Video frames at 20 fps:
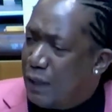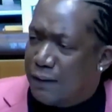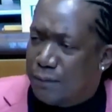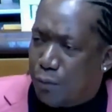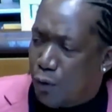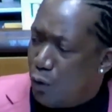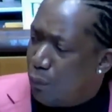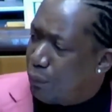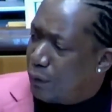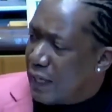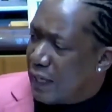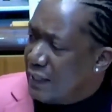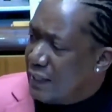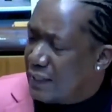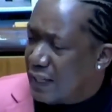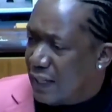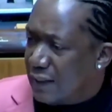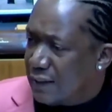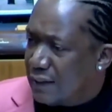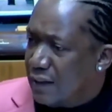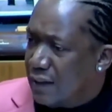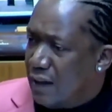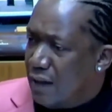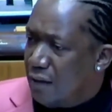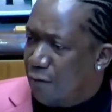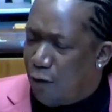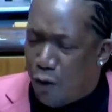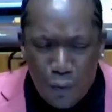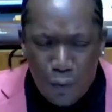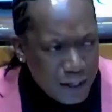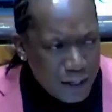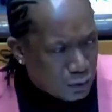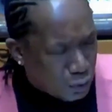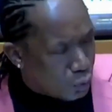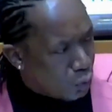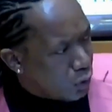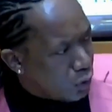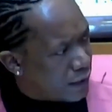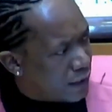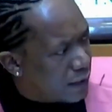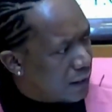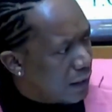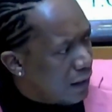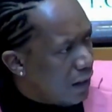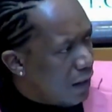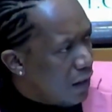expropriated. For what good?